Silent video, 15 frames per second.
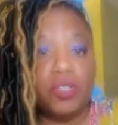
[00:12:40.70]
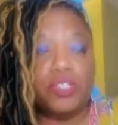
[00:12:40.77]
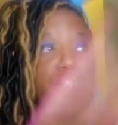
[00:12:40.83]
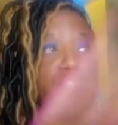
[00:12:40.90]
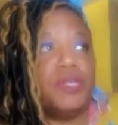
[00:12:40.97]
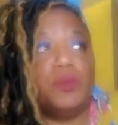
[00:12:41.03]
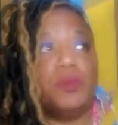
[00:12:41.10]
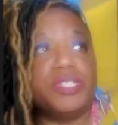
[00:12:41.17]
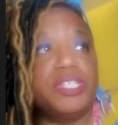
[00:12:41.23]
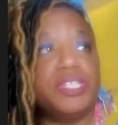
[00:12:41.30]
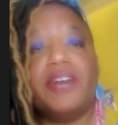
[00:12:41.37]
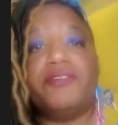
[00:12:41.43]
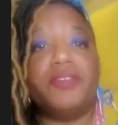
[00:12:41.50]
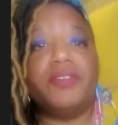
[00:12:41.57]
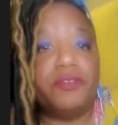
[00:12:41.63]
she was
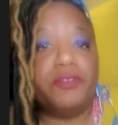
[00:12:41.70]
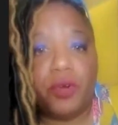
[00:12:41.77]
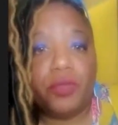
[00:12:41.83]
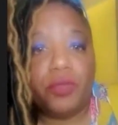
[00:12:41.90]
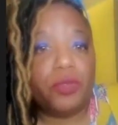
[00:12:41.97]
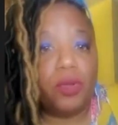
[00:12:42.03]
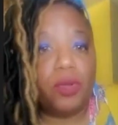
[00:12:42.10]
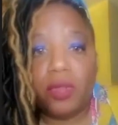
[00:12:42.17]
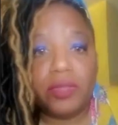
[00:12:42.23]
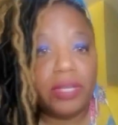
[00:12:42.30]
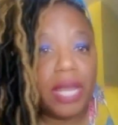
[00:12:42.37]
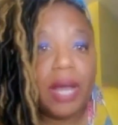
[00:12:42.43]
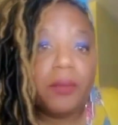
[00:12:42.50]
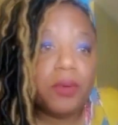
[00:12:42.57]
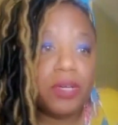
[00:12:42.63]
definitely further along
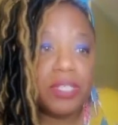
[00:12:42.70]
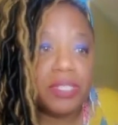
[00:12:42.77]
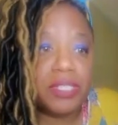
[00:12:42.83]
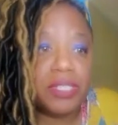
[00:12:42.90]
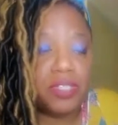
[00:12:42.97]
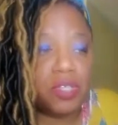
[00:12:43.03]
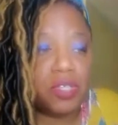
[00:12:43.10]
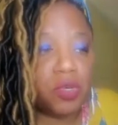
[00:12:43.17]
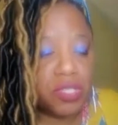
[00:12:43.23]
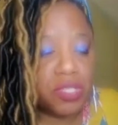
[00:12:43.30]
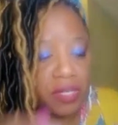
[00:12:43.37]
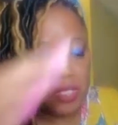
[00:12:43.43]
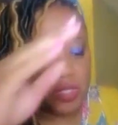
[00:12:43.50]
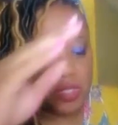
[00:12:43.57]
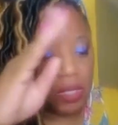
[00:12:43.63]
than I was because her
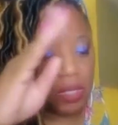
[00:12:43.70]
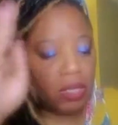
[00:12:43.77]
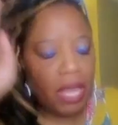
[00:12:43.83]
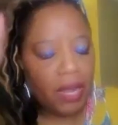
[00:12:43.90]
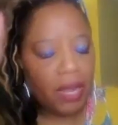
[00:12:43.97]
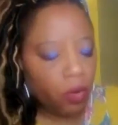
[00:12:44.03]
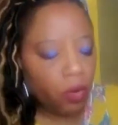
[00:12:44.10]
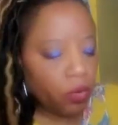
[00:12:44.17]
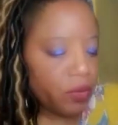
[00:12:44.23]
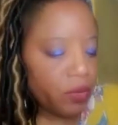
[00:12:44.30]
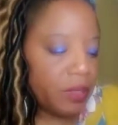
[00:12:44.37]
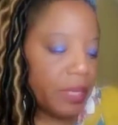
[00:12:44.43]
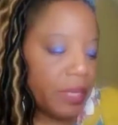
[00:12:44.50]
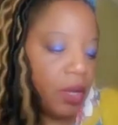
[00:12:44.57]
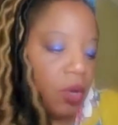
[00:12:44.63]
son is a lot older
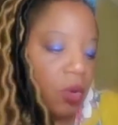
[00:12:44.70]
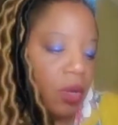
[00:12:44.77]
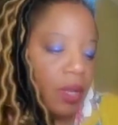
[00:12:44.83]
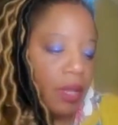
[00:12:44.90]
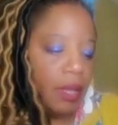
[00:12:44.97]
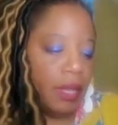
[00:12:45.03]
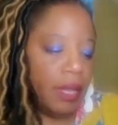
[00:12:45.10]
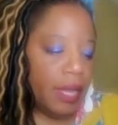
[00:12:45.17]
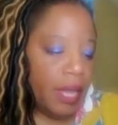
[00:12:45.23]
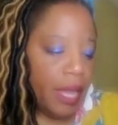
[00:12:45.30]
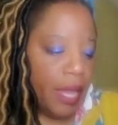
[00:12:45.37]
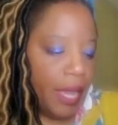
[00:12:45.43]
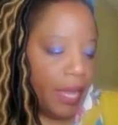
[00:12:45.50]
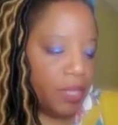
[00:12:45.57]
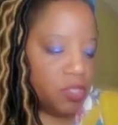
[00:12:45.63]
than Neo.
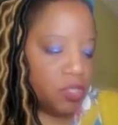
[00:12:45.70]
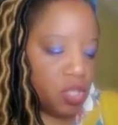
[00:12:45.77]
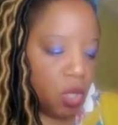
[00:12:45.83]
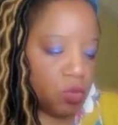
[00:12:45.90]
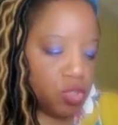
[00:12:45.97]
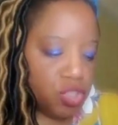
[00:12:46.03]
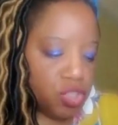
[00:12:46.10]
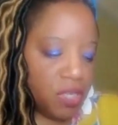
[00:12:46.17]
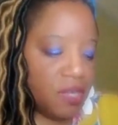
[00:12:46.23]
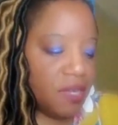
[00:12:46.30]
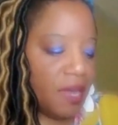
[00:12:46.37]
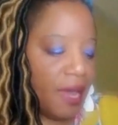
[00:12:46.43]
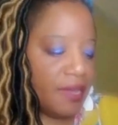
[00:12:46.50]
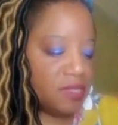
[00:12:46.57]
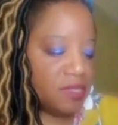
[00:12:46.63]
And so she
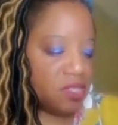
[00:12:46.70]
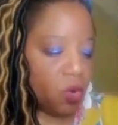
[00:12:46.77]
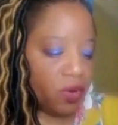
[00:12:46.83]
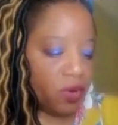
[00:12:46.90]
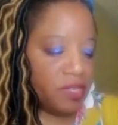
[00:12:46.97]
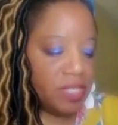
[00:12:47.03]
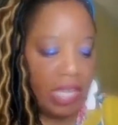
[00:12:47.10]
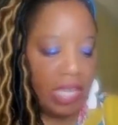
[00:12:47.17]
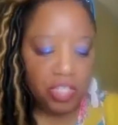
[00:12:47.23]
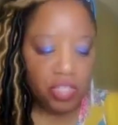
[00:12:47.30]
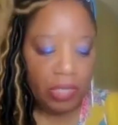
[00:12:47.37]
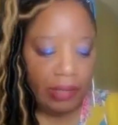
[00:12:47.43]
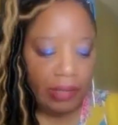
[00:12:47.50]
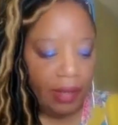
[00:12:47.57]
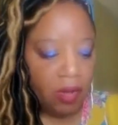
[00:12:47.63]
has this
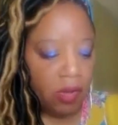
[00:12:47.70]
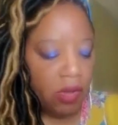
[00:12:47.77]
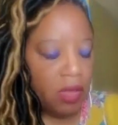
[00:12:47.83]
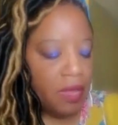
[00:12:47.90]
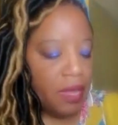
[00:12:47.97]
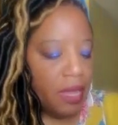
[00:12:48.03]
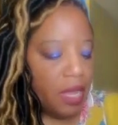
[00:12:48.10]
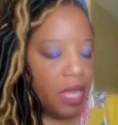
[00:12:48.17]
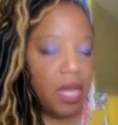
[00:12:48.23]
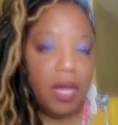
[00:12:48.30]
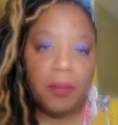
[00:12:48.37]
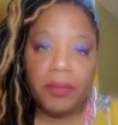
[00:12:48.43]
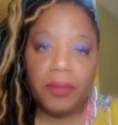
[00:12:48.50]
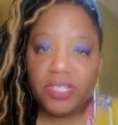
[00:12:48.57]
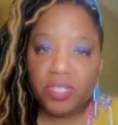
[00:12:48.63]
organization now,
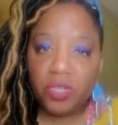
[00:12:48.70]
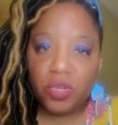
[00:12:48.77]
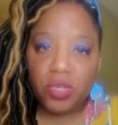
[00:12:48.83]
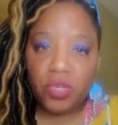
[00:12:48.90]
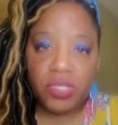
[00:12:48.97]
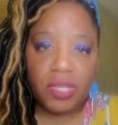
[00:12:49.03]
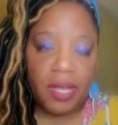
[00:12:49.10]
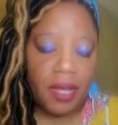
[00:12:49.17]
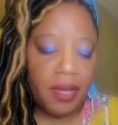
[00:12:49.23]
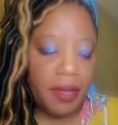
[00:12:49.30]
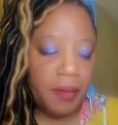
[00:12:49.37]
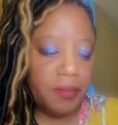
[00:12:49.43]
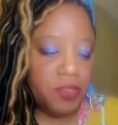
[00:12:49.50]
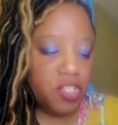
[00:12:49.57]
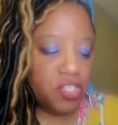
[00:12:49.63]
listeners,
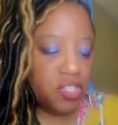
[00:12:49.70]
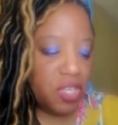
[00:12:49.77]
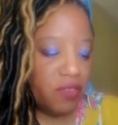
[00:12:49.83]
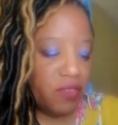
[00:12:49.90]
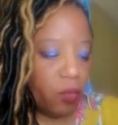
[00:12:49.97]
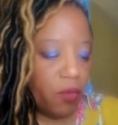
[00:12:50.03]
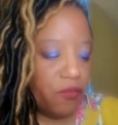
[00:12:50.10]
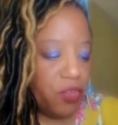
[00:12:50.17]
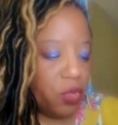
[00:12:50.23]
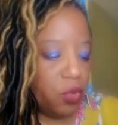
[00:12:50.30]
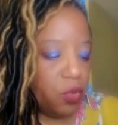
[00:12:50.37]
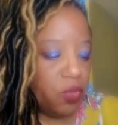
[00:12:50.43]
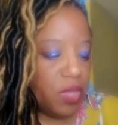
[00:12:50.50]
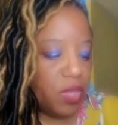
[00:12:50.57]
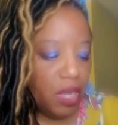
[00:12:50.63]
just to give a
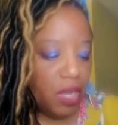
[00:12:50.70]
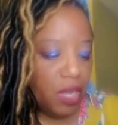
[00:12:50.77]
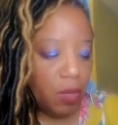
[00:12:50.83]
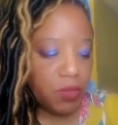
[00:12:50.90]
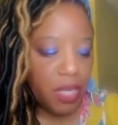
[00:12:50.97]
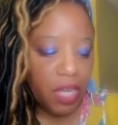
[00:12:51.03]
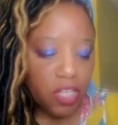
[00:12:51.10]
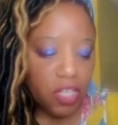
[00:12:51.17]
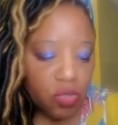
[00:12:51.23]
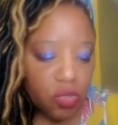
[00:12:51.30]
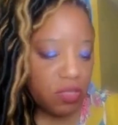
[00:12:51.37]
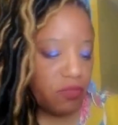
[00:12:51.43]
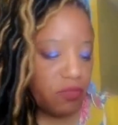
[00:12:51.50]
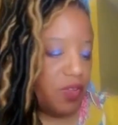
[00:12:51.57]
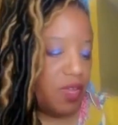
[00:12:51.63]
review that helps
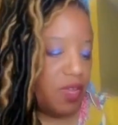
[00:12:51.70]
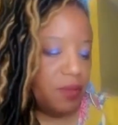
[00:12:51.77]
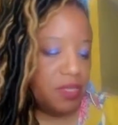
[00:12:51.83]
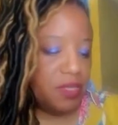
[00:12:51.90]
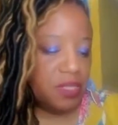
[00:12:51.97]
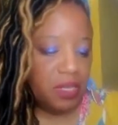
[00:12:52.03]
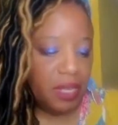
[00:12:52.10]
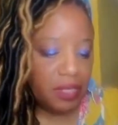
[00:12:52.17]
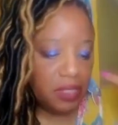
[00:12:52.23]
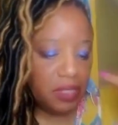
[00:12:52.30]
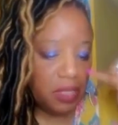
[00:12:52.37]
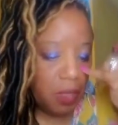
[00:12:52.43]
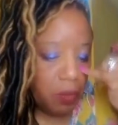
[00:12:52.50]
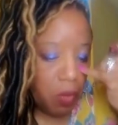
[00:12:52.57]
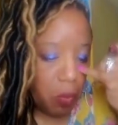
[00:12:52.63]
hundreds of families,
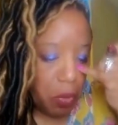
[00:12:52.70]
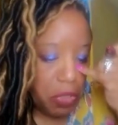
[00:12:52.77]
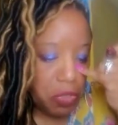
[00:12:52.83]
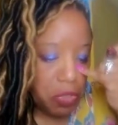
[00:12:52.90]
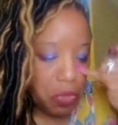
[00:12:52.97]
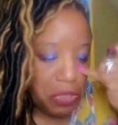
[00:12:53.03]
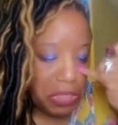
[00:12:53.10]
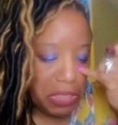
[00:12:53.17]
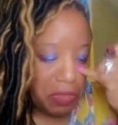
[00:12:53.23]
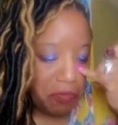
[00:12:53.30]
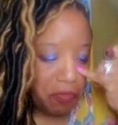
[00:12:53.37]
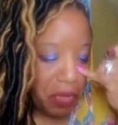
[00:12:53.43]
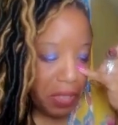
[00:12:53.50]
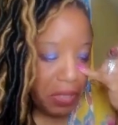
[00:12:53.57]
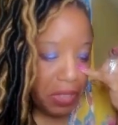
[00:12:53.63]
connecting them to resources
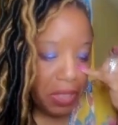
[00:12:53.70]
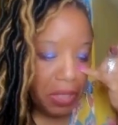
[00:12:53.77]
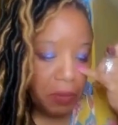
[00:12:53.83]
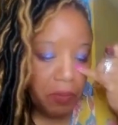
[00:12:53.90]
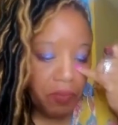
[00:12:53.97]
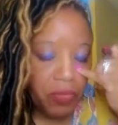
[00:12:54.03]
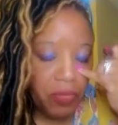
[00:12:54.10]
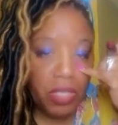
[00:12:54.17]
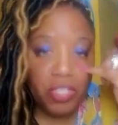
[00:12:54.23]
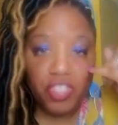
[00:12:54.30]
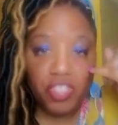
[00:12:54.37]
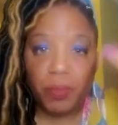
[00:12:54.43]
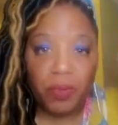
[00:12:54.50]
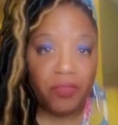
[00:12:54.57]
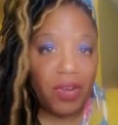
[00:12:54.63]
and funding.
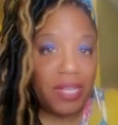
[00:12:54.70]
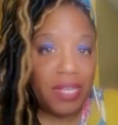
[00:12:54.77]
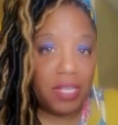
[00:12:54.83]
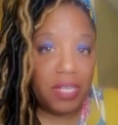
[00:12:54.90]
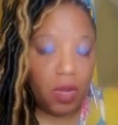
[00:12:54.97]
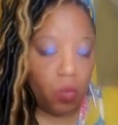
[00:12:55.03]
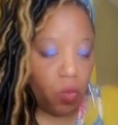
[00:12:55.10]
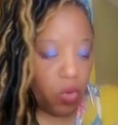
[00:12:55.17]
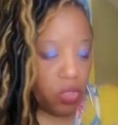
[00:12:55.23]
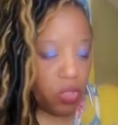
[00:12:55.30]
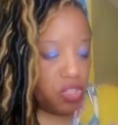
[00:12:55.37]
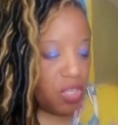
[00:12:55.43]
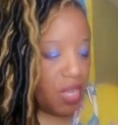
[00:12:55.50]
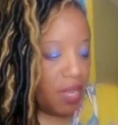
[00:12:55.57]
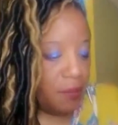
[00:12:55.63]
She provides a lot of
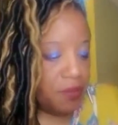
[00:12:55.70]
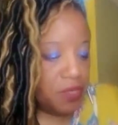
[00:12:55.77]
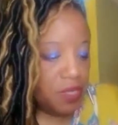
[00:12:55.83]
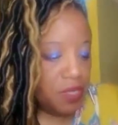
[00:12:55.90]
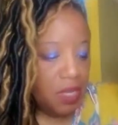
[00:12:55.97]
workshops,